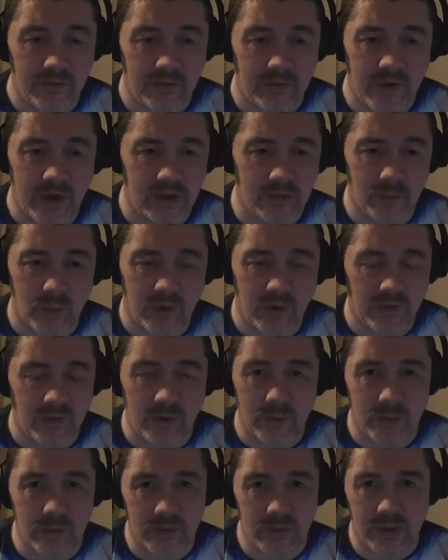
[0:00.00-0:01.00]
fighting with
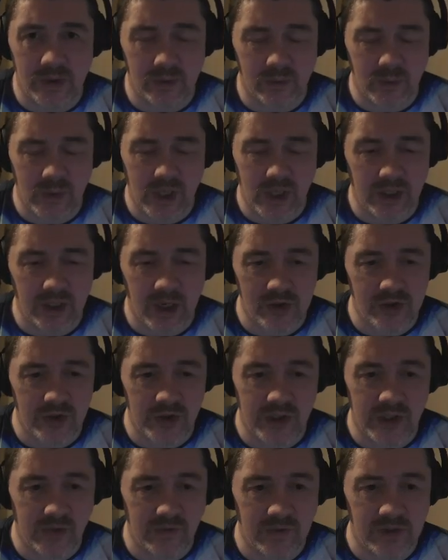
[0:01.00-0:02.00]
them. And I'll
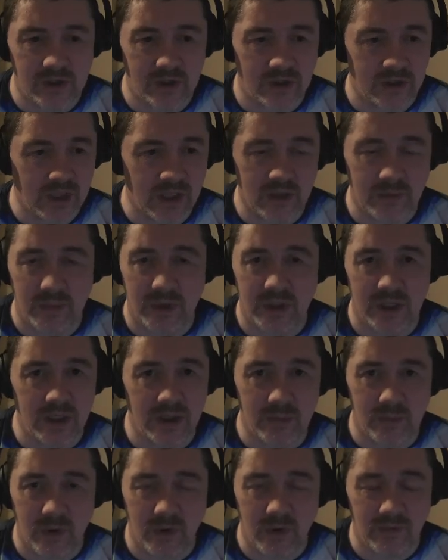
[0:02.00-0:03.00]
tell you, stop taking my
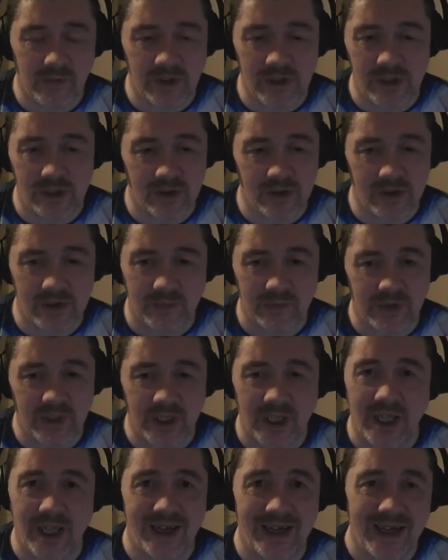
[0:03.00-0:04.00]
dear muffins and
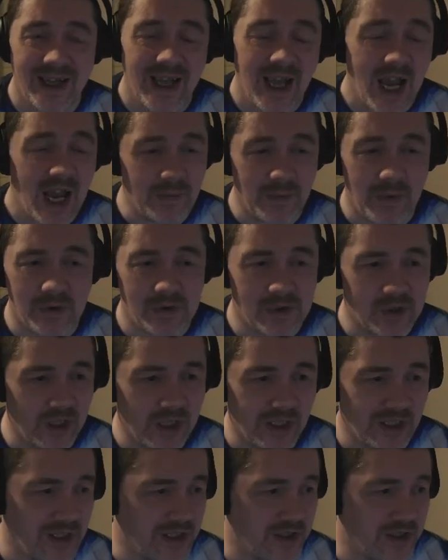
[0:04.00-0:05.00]
blah. I'm always going to get